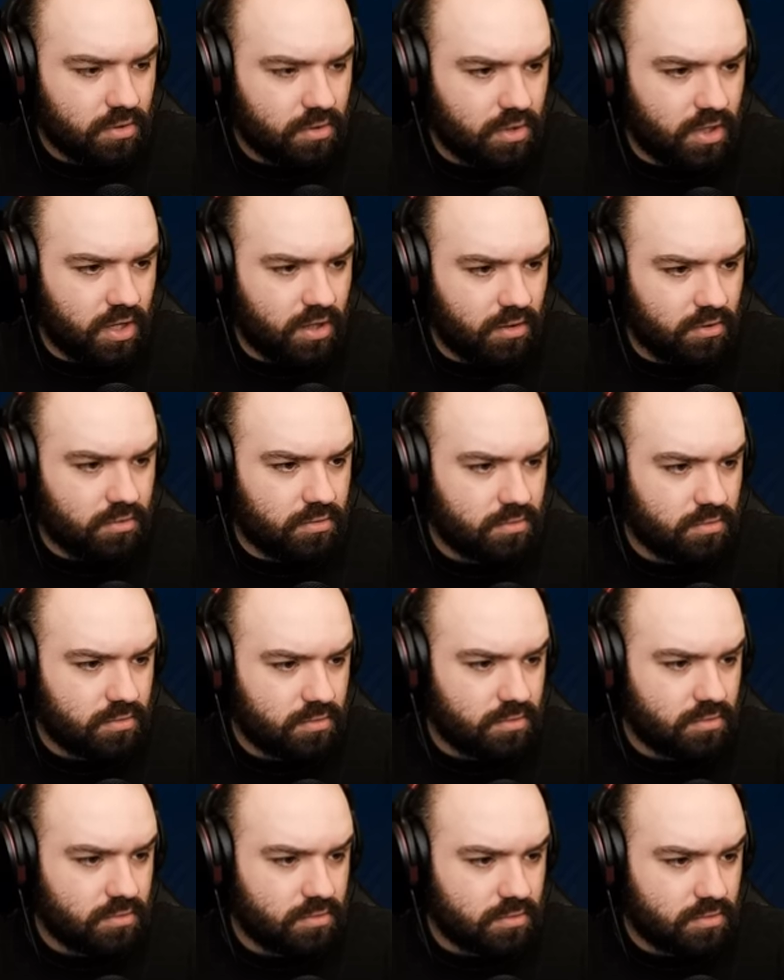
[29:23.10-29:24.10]
Now,
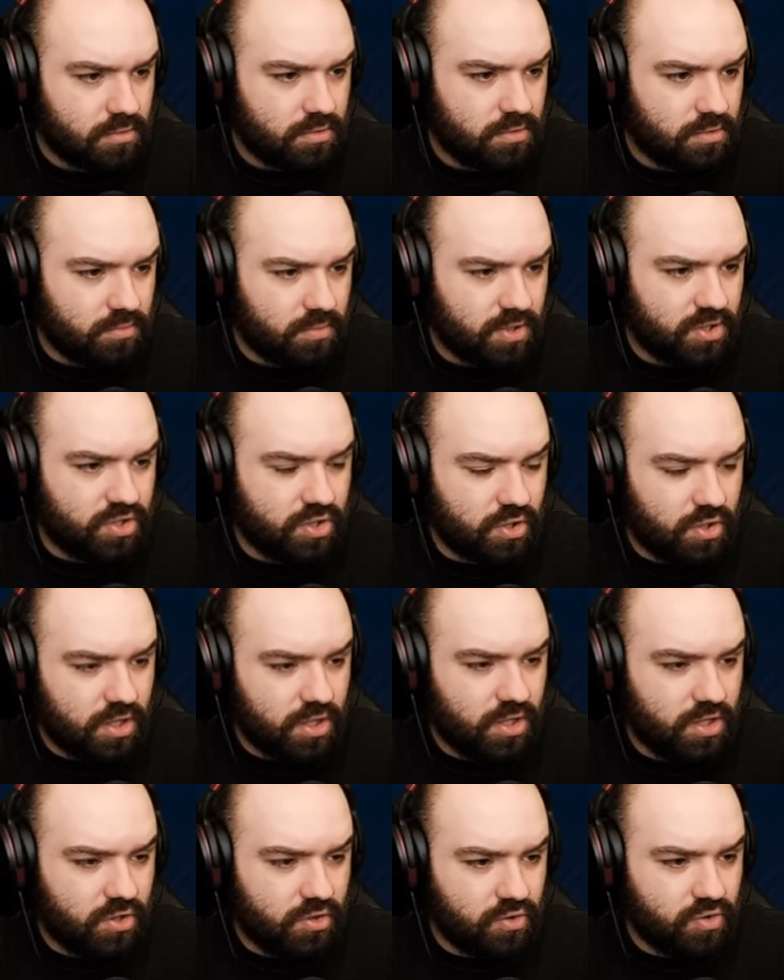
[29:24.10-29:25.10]
my
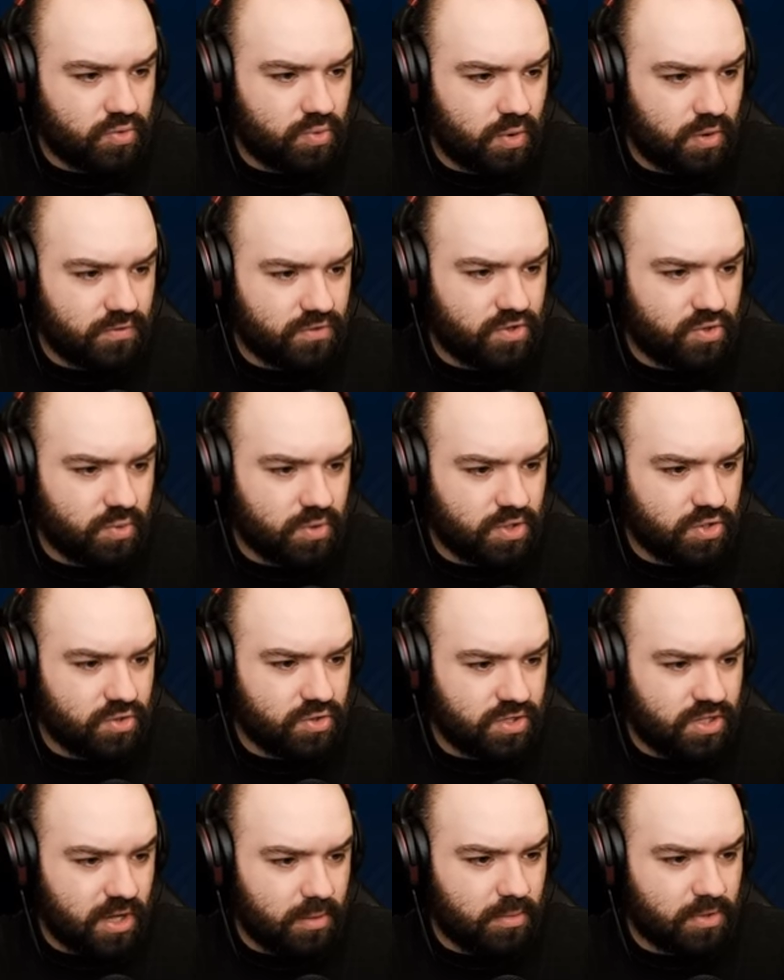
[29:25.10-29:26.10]
shotgun can do 12 to
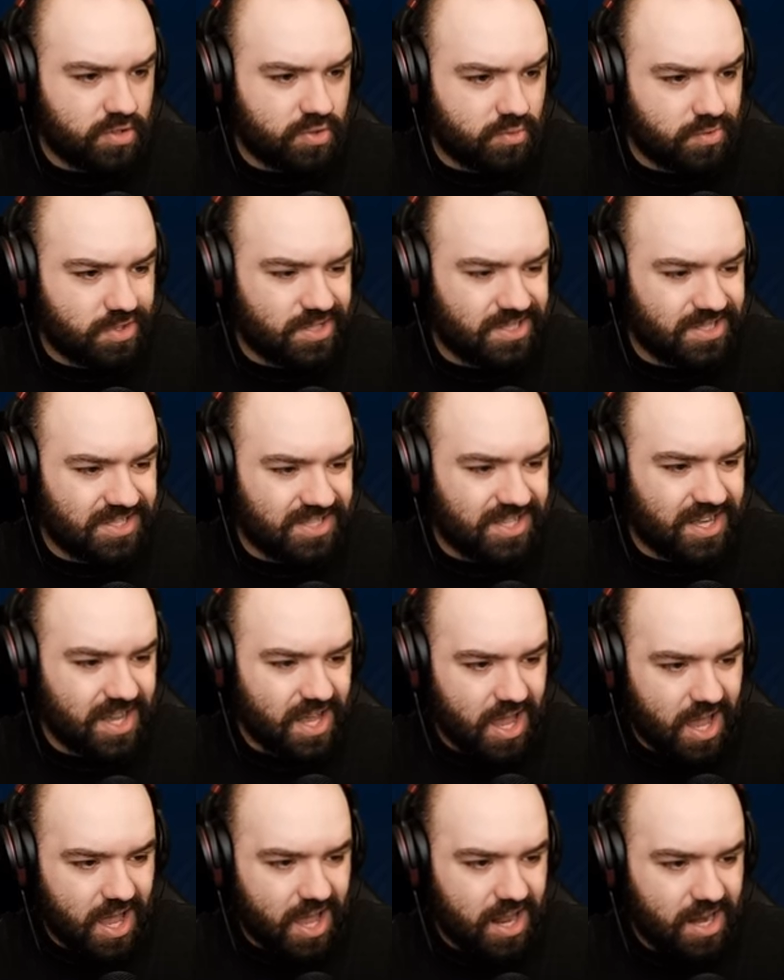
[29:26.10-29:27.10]
22 damage, which is
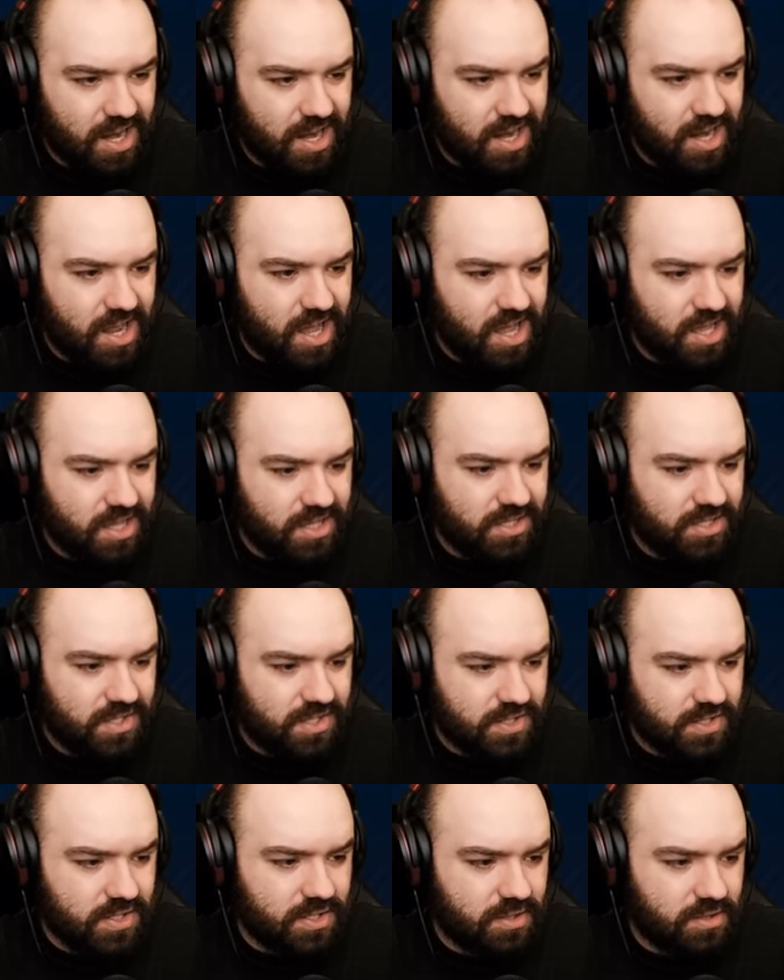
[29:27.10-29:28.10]

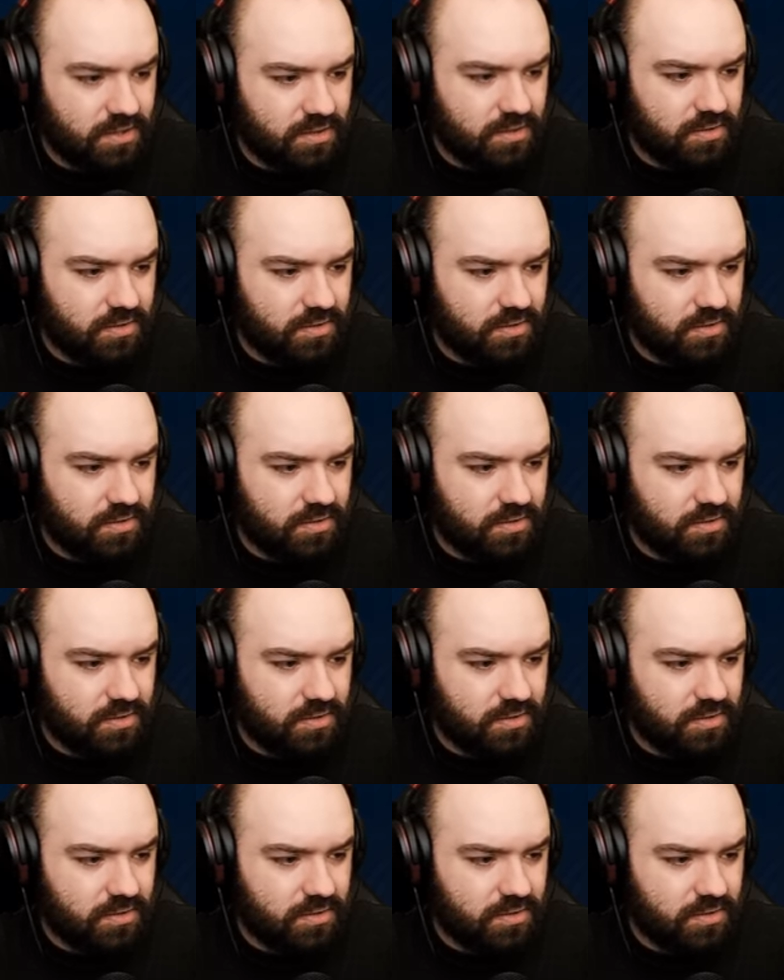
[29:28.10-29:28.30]
nice.